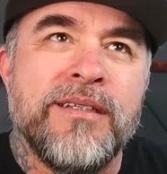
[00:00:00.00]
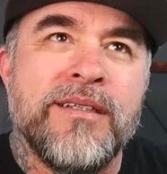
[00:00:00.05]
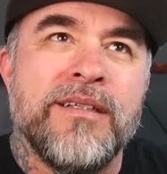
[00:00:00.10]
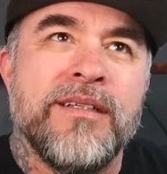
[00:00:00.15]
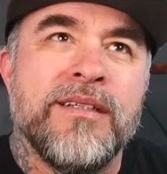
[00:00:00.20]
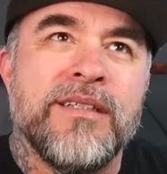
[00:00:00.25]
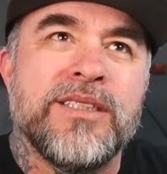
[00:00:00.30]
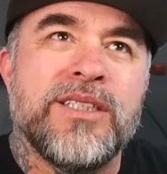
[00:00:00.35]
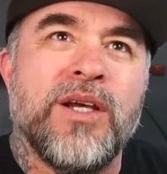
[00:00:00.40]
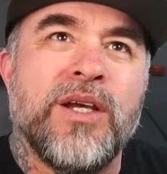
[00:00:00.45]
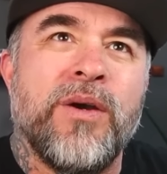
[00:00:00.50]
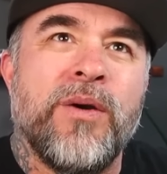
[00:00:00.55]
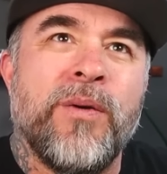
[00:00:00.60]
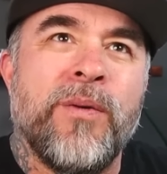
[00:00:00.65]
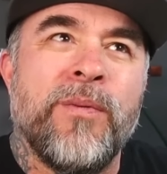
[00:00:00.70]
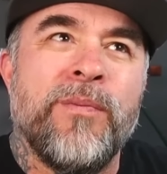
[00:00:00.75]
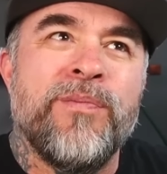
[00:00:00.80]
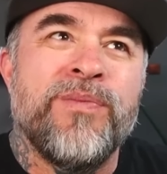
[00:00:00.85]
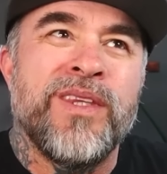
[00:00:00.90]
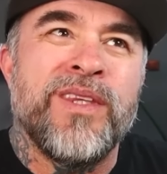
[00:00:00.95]

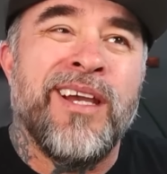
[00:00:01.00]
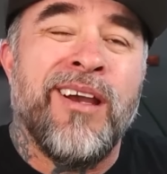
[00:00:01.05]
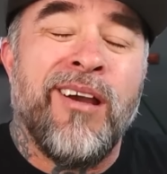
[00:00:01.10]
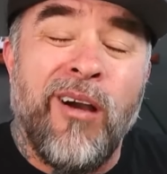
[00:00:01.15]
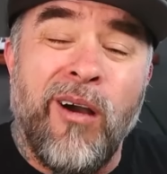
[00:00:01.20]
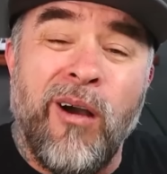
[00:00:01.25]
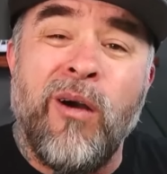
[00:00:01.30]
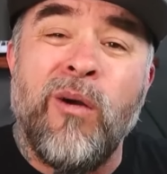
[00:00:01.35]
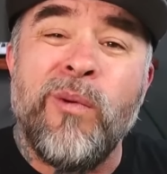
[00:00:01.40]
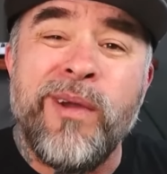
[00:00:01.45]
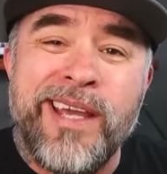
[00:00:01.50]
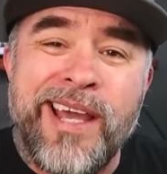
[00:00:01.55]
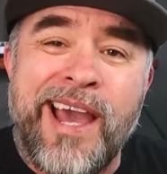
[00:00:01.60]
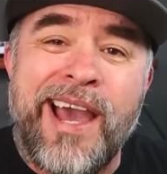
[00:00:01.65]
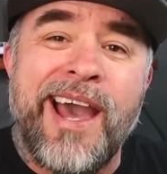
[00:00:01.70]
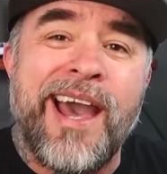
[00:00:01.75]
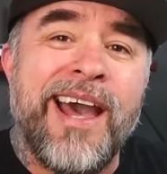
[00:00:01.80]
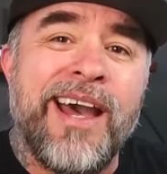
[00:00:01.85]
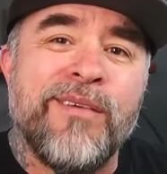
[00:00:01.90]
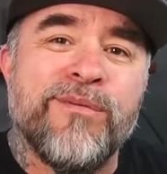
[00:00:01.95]
So all we
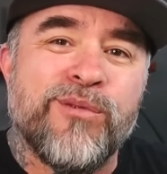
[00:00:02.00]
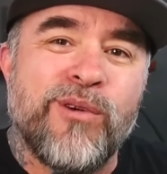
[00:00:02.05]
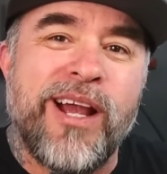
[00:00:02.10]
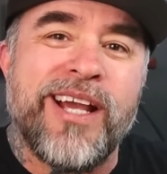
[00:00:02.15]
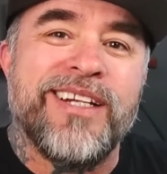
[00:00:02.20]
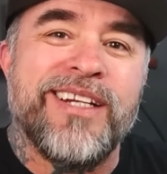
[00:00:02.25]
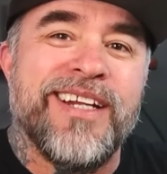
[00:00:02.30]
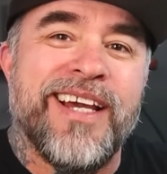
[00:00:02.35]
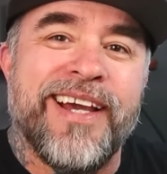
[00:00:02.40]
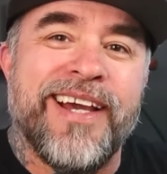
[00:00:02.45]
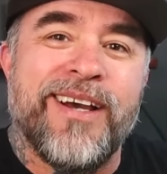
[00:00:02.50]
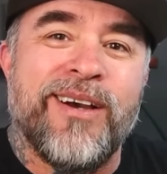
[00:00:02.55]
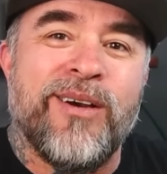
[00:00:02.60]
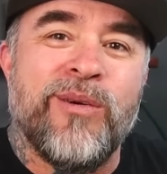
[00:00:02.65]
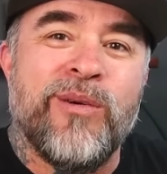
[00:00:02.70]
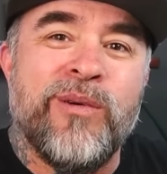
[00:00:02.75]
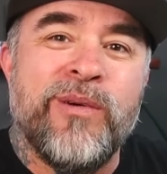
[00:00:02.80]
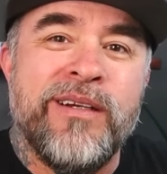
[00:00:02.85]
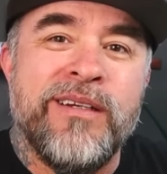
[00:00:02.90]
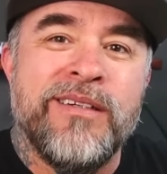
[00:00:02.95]
have right now
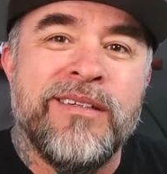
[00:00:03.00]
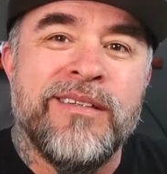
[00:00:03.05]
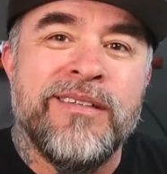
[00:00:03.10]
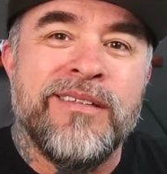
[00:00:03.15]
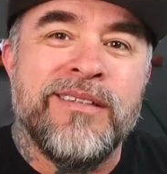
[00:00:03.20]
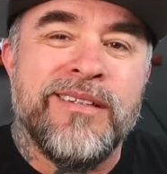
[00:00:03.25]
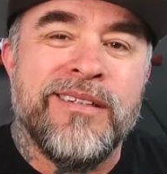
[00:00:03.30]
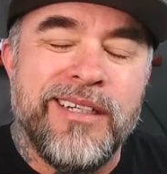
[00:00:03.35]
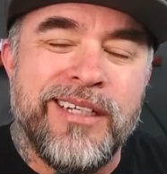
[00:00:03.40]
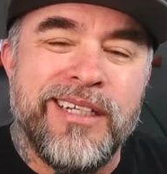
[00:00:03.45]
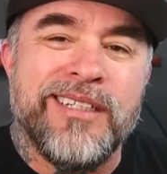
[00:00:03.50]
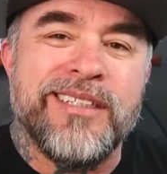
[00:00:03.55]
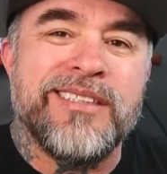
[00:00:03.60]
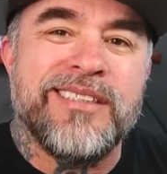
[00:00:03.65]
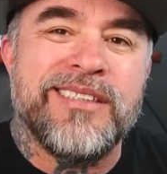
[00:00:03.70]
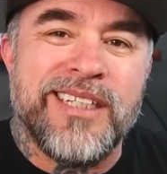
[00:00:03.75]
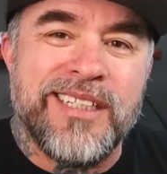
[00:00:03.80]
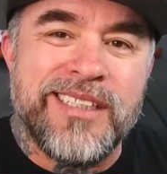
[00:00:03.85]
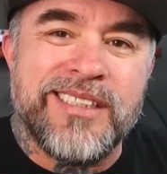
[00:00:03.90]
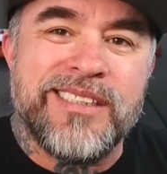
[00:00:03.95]
is
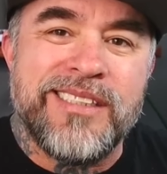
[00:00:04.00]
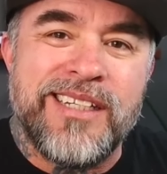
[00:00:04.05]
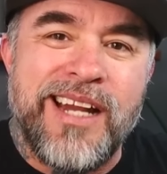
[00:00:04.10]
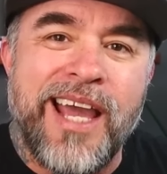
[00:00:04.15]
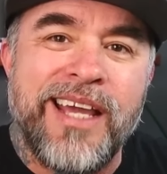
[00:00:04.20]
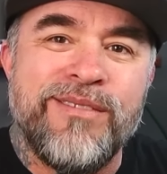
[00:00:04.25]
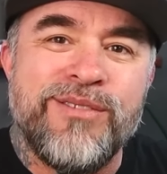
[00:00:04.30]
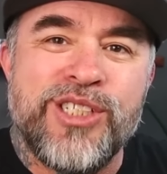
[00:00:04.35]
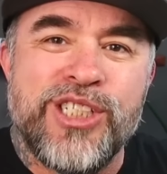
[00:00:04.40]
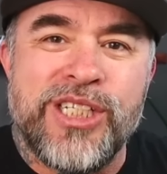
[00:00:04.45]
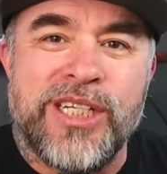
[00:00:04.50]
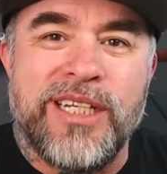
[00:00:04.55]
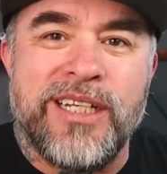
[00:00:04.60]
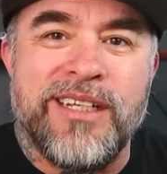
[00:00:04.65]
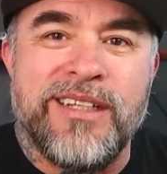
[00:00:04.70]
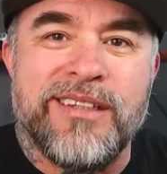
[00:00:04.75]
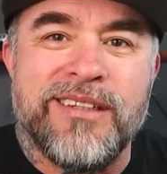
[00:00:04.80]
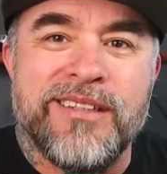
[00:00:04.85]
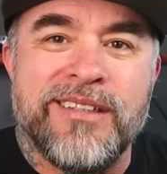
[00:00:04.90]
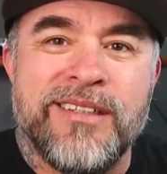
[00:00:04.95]
this knife
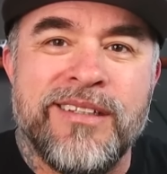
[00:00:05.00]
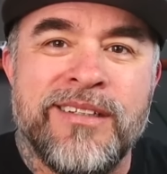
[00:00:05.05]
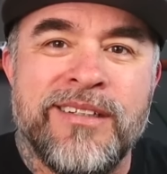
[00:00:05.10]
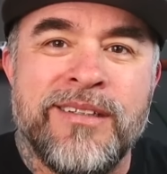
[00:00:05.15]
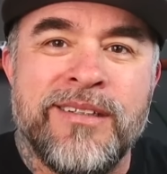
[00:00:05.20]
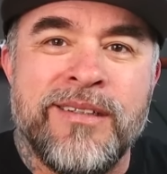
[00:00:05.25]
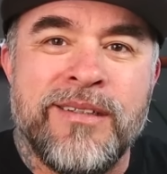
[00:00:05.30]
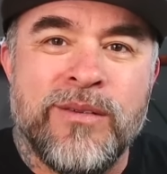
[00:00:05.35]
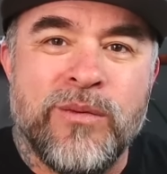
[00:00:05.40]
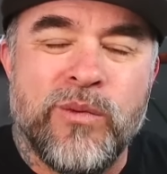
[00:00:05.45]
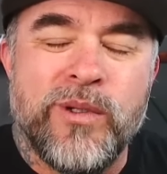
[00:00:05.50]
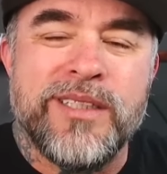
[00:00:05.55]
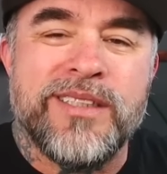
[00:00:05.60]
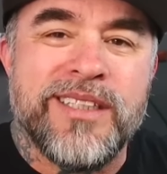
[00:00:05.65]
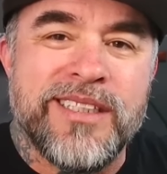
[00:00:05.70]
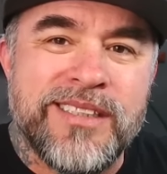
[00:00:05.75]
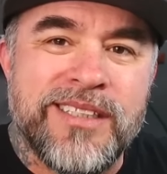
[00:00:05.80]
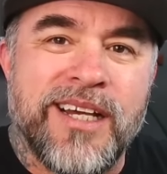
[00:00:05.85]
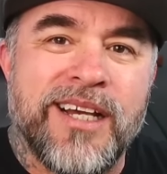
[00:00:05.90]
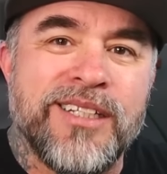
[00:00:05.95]
sheath with the
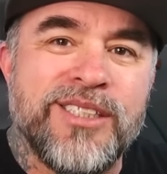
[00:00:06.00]
touch